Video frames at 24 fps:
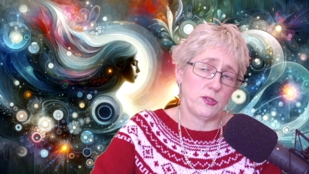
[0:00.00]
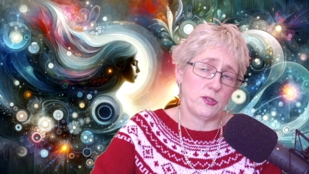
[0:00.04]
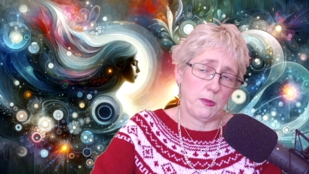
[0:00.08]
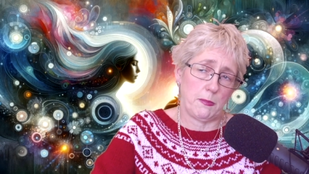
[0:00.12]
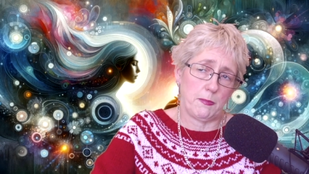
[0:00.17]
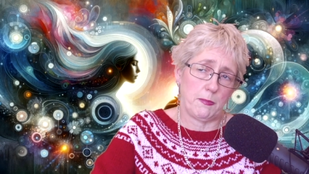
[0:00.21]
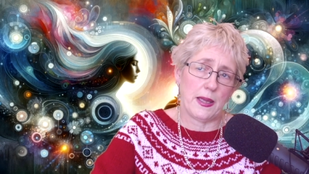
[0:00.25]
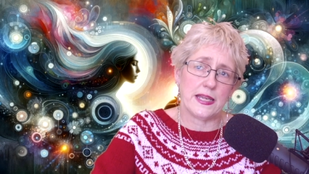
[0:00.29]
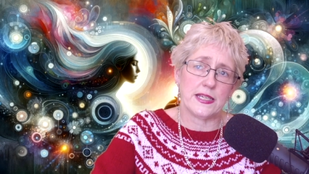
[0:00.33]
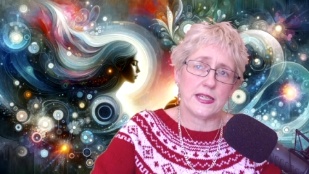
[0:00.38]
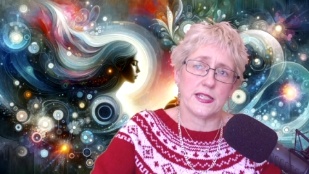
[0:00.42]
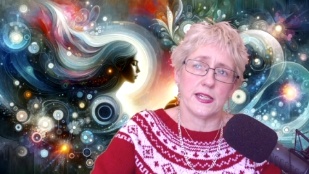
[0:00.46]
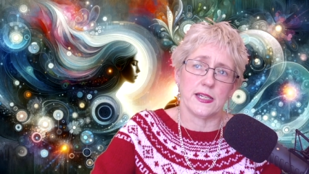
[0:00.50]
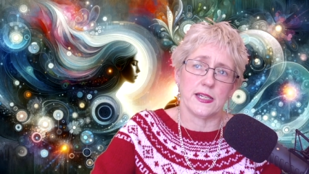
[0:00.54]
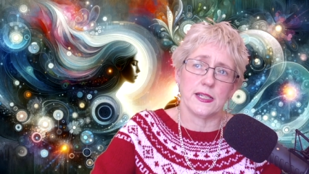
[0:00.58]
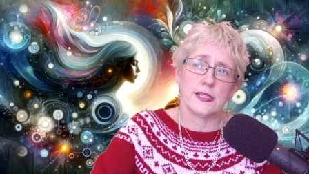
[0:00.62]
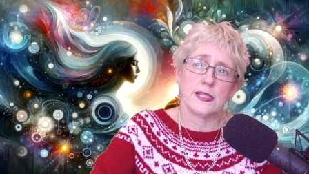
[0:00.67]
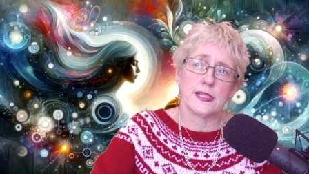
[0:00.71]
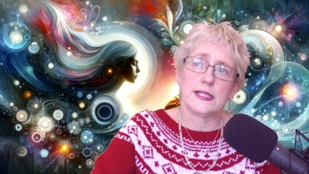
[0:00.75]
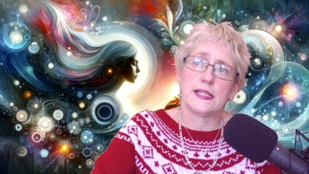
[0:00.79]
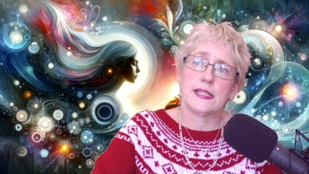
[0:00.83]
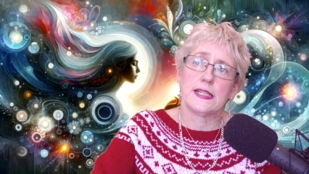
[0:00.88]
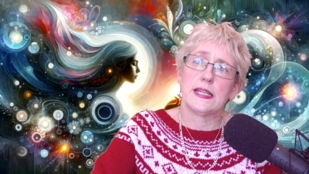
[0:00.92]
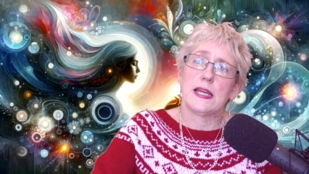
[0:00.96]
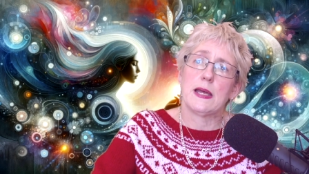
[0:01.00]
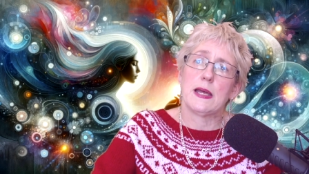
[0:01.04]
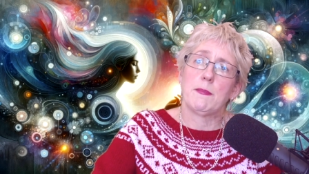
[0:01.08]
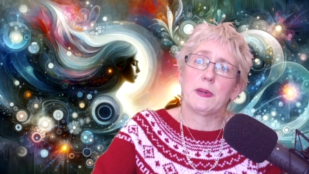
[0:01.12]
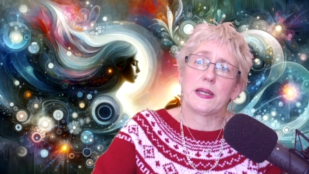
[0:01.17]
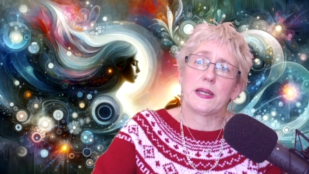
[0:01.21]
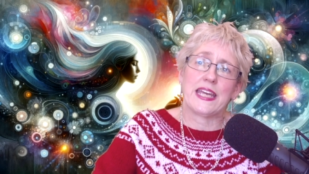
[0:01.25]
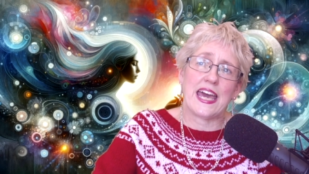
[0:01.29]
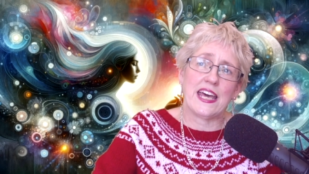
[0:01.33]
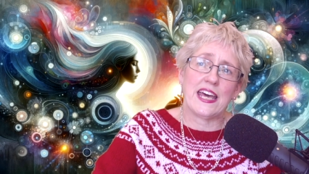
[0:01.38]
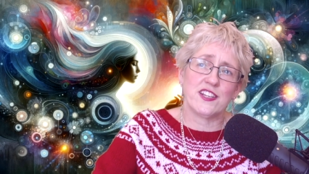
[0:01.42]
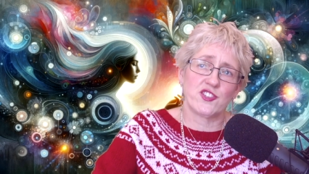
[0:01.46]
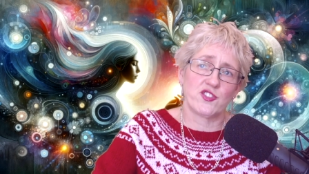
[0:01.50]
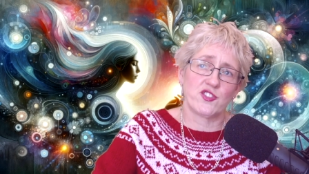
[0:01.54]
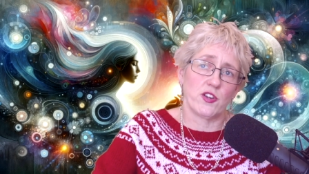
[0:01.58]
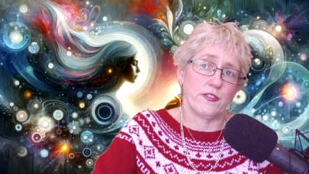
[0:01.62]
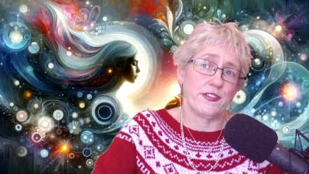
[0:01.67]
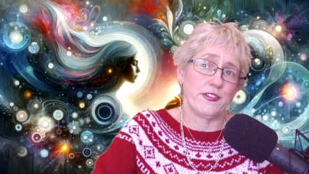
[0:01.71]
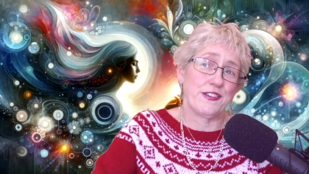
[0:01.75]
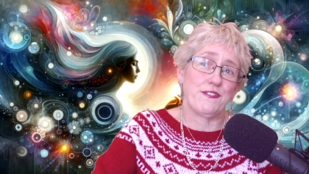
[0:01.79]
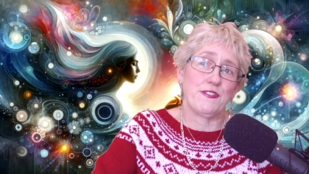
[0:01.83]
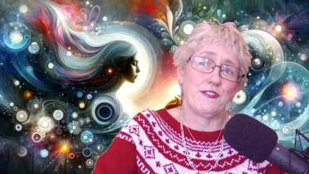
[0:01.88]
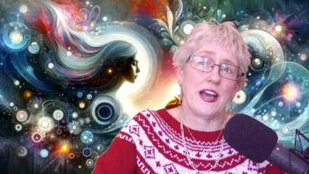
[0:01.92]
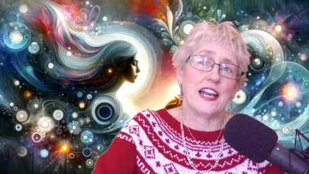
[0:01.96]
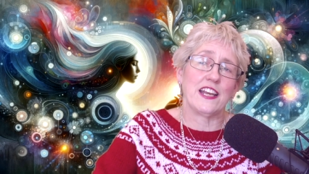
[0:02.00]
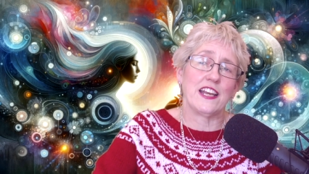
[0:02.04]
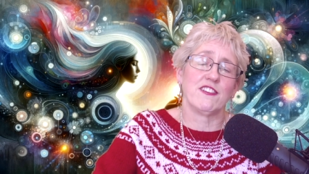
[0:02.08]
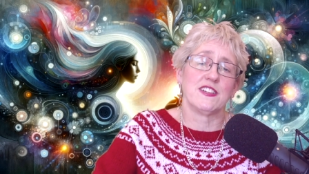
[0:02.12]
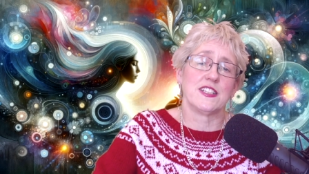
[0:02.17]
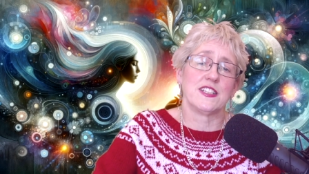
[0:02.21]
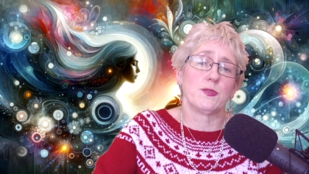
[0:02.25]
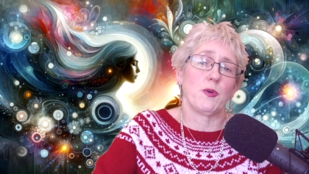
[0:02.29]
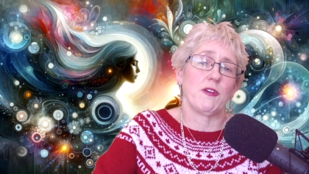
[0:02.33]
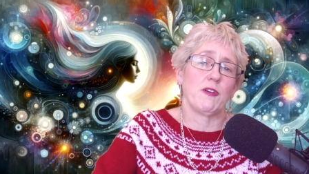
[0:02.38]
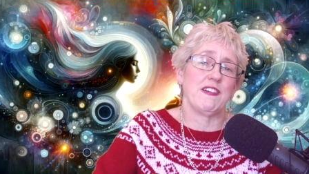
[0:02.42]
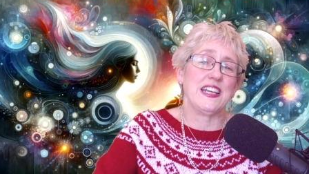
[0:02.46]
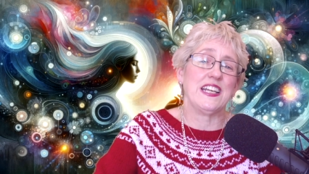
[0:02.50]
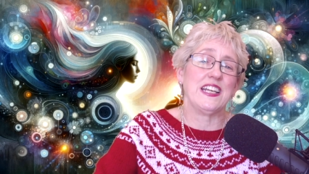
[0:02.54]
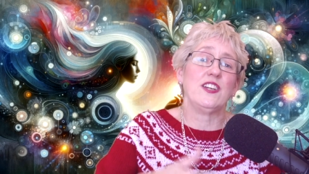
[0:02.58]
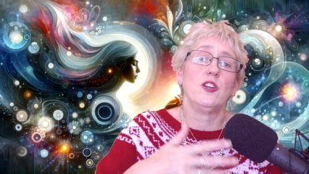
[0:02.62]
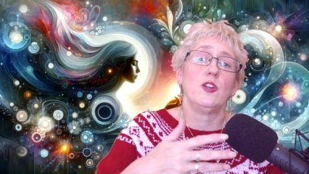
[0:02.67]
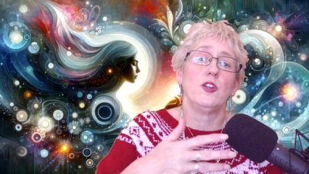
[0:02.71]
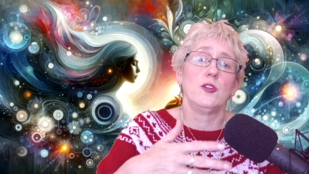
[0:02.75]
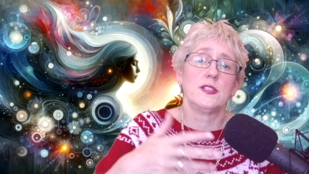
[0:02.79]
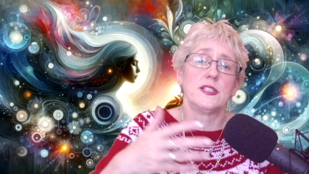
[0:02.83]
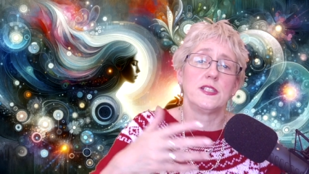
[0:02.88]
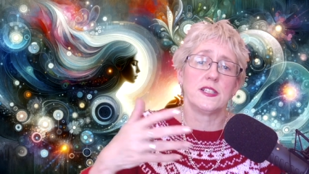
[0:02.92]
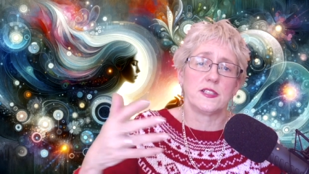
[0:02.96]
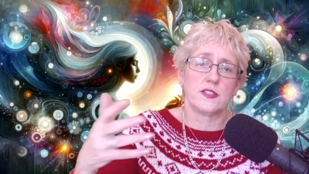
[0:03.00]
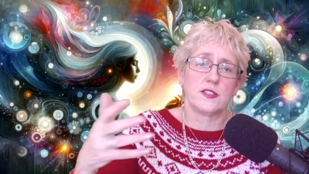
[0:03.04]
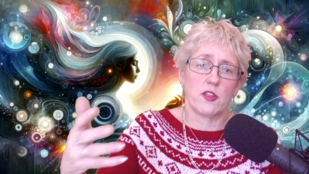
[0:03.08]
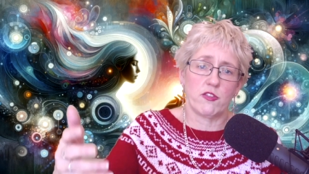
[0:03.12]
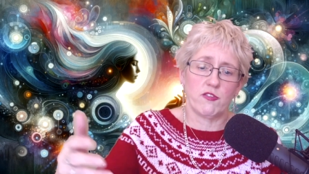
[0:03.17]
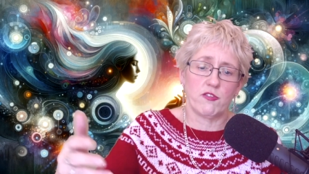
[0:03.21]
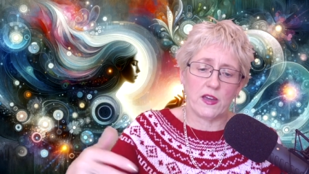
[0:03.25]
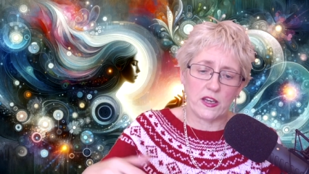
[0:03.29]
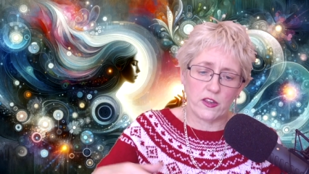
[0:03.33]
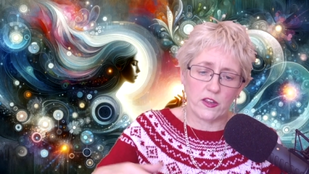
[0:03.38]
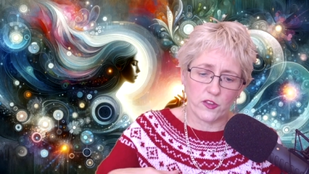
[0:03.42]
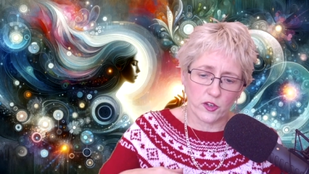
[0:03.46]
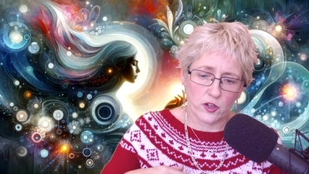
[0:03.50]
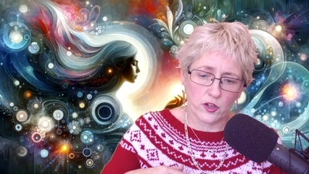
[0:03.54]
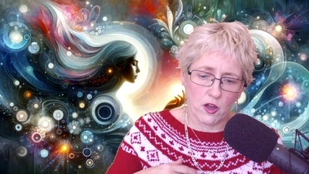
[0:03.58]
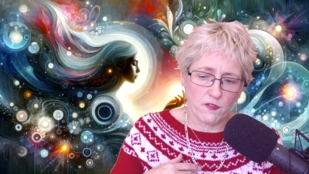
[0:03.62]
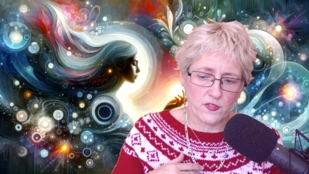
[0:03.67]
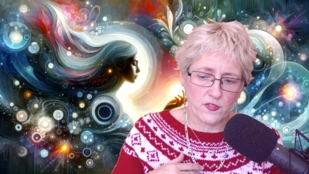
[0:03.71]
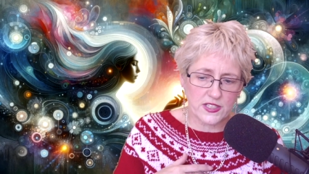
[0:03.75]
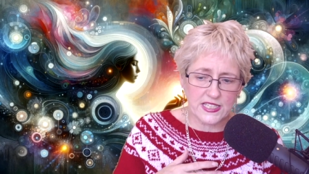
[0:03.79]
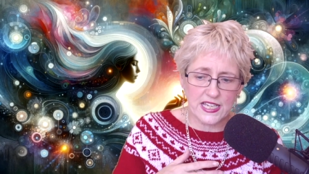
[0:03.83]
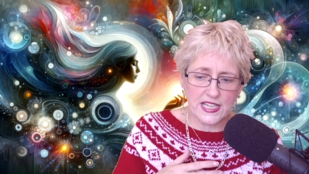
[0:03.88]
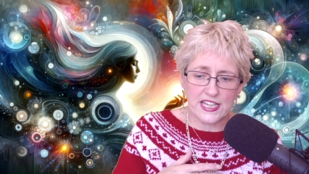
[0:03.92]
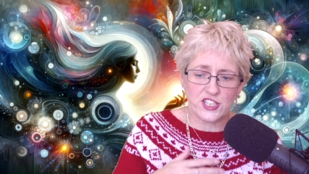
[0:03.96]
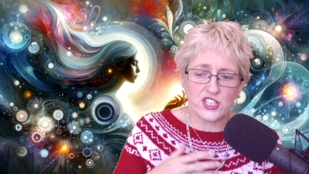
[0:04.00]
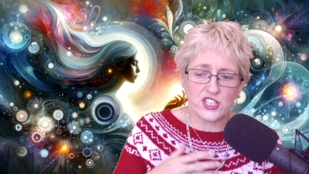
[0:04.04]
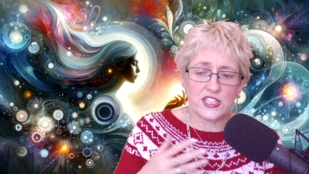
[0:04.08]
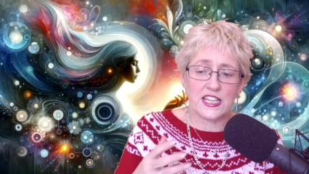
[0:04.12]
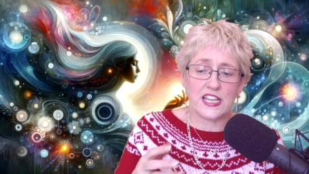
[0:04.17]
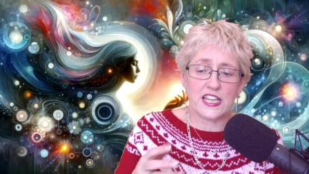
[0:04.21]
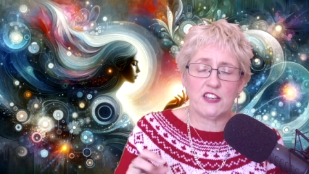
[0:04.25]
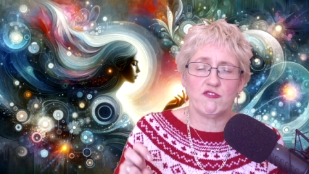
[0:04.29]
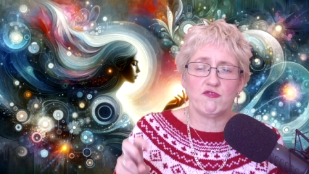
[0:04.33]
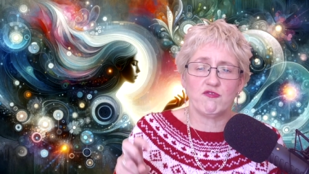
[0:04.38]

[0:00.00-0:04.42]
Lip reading: We should be better. But catastrophic failure is where it loses the thread of the conversation.